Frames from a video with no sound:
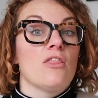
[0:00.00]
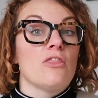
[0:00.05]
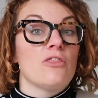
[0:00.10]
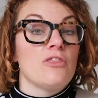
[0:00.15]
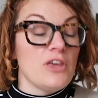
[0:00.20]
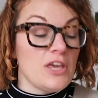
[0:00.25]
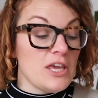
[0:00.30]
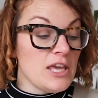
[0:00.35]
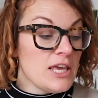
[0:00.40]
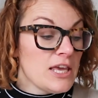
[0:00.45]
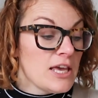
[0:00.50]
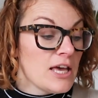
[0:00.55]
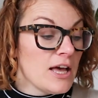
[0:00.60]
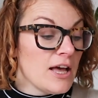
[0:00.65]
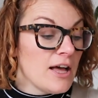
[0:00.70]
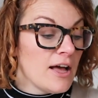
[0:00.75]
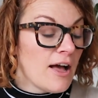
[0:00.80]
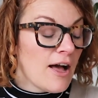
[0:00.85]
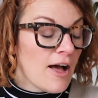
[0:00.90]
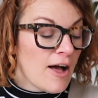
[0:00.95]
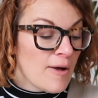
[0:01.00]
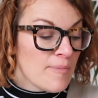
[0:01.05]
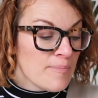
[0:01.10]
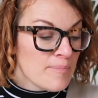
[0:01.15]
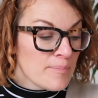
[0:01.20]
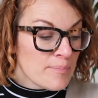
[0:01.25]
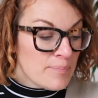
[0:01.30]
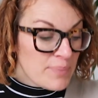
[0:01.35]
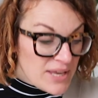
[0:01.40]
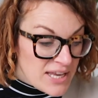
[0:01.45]
The
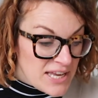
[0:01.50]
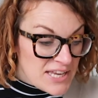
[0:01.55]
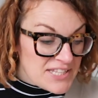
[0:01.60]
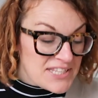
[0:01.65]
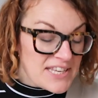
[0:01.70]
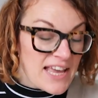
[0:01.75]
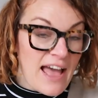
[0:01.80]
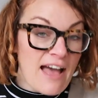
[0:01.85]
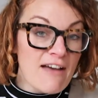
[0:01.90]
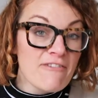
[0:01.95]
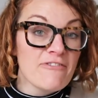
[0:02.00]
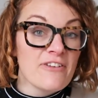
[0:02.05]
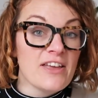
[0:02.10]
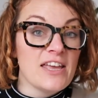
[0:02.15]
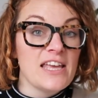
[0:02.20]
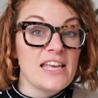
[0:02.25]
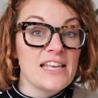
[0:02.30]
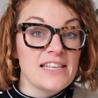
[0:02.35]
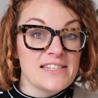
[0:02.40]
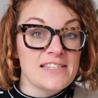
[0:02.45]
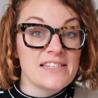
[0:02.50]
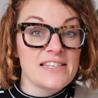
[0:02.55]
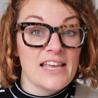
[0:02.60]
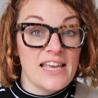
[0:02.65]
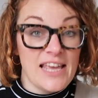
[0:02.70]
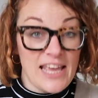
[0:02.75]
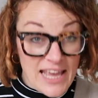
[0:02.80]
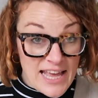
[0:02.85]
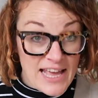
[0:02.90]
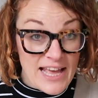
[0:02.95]
PDF is
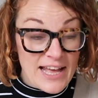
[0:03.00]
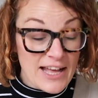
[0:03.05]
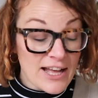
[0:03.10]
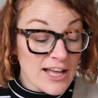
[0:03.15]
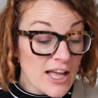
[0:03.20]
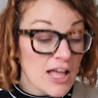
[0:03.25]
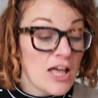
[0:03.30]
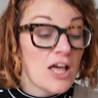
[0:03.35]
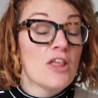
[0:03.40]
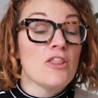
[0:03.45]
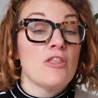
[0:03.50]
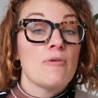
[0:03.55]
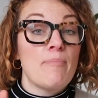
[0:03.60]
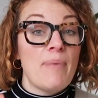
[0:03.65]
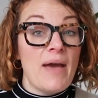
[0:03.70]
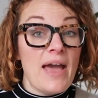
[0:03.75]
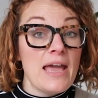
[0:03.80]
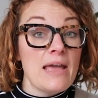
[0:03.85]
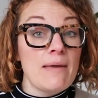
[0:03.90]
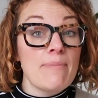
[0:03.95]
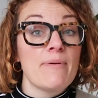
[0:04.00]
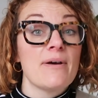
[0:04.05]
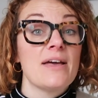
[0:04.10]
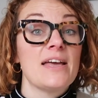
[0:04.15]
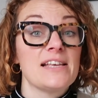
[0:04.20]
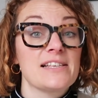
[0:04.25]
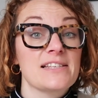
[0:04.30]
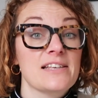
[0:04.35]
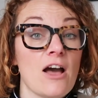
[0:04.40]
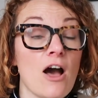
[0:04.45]
here, the paper
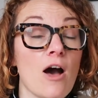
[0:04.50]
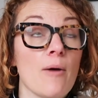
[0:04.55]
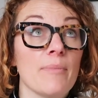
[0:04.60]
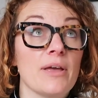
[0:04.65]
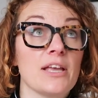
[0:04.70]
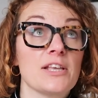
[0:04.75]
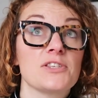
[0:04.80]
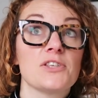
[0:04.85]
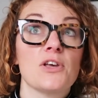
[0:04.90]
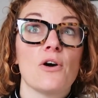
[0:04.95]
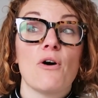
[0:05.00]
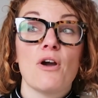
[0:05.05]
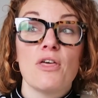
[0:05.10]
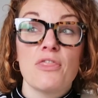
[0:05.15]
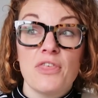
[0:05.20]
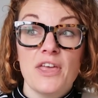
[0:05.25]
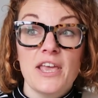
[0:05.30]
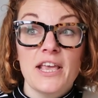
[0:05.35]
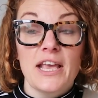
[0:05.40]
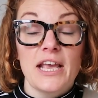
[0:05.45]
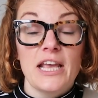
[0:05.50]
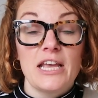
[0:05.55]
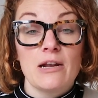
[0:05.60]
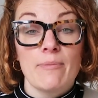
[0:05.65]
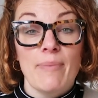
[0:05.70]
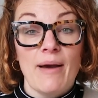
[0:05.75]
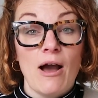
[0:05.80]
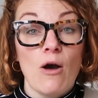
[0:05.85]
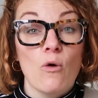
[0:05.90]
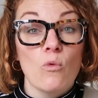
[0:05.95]
is coming, so I think in
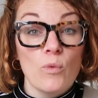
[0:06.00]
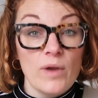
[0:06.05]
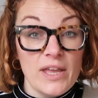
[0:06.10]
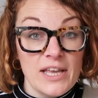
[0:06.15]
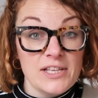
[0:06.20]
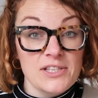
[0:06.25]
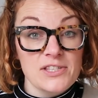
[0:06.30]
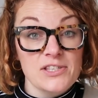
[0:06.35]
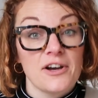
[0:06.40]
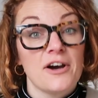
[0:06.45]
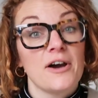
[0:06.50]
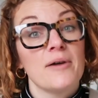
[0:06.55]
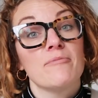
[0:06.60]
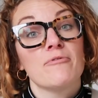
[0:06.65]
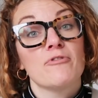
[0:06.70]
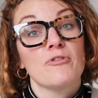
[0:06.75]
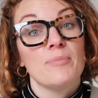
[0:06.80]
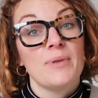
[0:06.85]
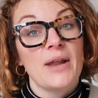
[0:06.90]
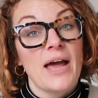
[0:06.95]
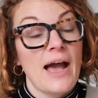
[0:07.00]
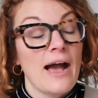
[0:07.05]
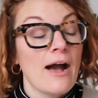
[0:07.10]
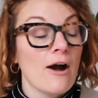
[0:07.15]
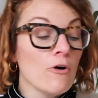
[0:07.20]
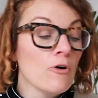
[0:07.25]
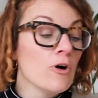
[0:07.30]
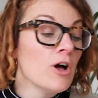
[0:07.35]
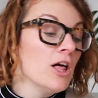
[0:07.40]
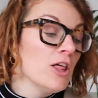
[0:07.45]
about a week's time from
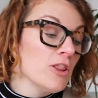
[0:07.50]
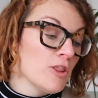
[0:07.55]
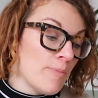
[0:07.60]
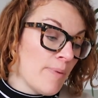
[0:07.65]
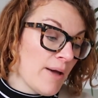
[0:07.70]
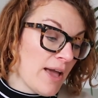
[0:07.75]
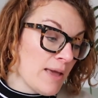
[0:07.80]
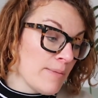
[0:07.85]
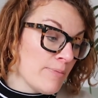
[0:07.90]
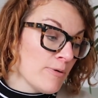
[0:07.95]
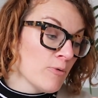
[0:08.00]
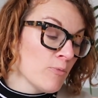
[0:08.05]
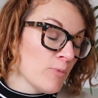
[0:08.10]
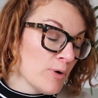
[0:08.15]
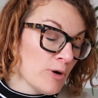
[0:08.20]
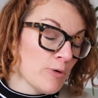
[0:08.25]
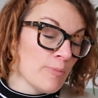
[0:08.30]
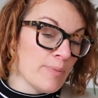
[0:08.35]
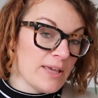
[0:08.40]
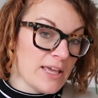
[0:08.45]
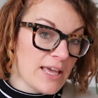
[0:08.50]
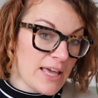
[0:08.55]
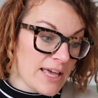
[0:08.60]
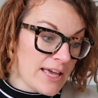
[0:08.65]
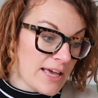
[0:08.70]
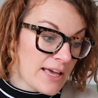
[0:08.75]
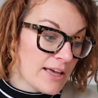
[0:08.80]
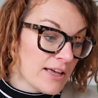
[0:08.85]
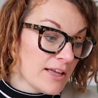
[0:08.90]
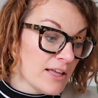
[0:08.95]
now the paper will be
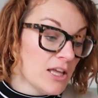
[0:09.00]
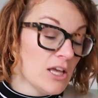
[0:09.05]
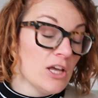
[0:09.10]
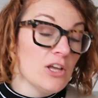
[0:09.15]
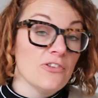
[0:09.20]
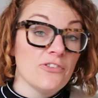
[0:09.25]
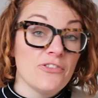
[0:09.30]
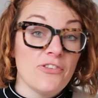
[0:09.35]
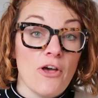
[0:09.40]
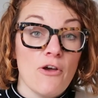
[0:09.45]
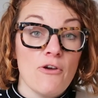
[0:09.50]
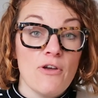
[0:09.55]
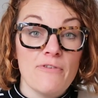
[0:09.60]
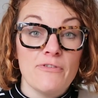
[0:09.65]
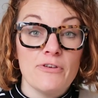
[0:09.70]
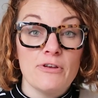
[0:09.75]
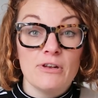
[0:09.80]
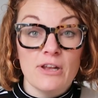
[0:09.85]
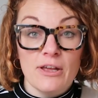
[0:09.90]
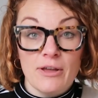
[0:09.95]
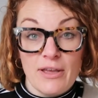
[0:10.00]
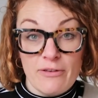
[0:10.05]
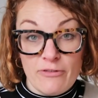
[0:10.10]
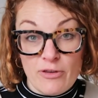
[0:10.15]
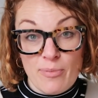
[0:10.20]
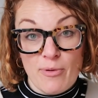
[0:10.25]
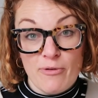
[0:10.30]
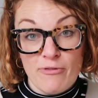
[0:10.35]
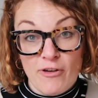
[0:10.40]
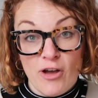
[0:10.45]
here. So if
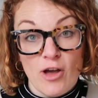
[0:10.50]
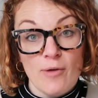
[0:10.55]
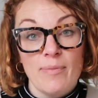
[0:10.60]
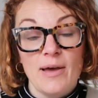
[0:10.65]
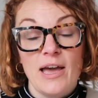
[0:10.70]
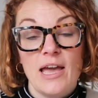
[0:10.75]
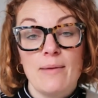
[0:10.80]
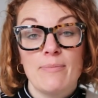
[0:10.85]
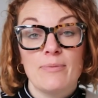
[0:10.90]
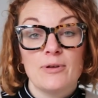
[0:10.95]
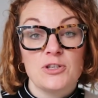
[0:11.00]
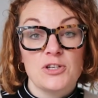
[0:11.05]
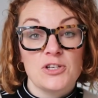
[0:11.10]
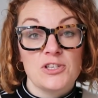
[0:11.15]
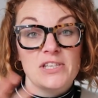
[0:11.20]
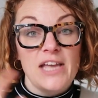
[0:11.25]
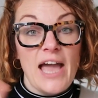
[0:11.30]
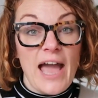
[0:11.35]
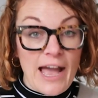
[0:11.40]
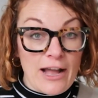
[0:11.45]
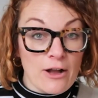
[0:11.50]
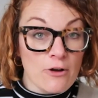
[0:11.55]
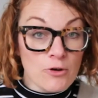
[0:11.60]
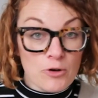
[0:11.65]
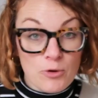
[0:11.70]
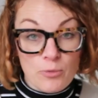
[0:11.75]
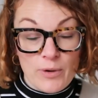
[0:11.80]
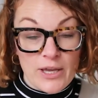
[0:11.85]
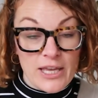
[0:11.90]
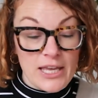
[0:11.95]
you prefer paper, just hang
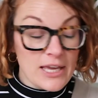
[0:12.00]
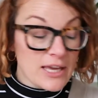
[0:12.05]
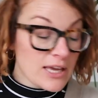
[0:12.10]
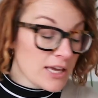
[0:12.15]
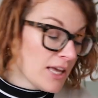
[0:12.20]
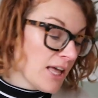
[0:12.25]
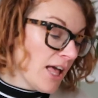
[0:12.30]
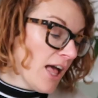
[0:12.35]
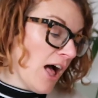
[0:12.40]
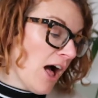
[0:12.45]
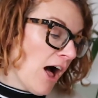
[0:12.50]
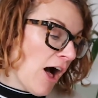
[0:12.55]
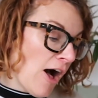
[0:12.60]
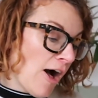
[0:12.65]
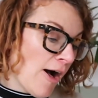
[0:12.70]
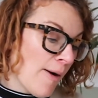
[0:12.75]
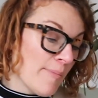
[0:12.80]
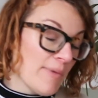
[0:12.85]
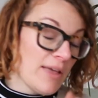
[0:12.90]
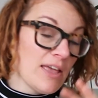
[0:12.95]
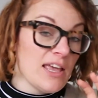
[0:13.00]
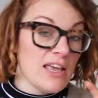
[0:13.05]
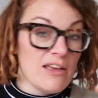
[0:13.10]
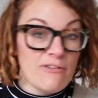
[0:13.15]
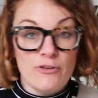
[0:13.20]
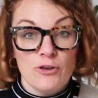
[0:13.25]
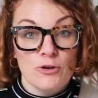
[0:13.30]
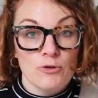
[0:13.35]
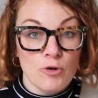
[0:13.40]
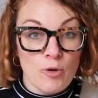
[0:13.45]
on a week.
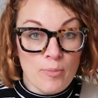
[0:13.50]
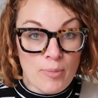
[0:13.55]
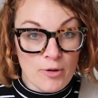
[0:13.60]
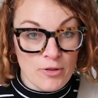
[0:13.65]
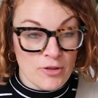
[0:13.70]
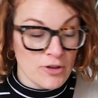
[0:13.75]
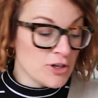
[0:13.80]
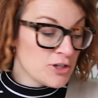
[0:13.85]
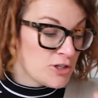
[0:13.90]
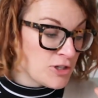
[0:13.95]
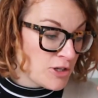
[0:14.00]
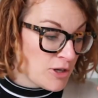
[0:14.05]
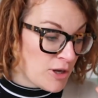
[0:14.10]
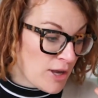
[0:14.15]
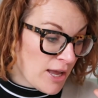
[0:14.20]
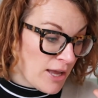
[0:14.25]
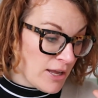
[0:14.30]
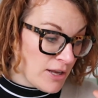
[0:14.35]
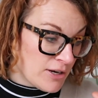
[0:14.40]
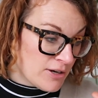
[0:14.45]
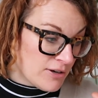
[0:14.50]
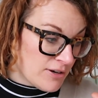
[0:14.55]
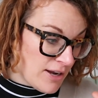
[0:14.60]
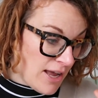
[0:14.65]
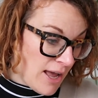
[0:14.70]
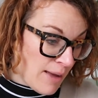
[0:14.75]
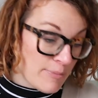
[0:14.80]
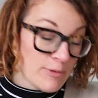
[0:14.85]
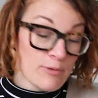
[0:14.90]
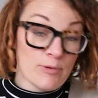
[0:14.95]
If you're not bothered and
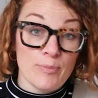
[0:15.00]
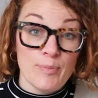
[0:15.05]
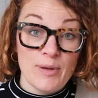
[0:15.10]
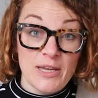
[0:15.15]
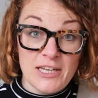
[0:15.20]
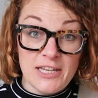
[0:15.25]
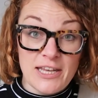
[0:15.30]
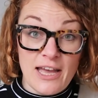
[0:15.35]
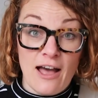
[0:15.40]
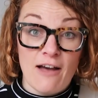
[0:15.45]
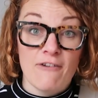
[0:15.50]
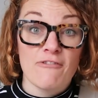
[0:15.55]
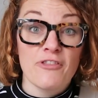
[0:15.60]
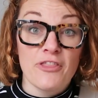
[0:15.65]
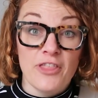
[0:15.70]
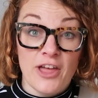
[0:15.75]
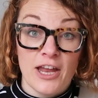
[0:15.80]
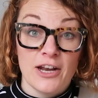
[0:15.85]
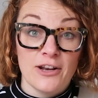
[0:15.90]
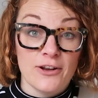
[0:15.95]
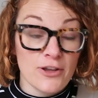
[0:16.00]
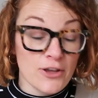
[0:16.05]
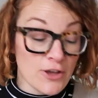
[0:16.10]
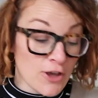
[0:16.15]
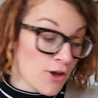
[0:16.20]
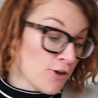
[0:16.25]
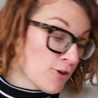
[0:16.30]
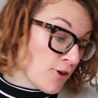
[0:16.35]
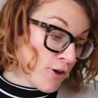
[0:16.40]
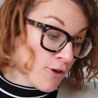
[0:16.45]
happy with PDF, then
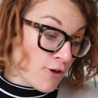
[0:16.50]
go.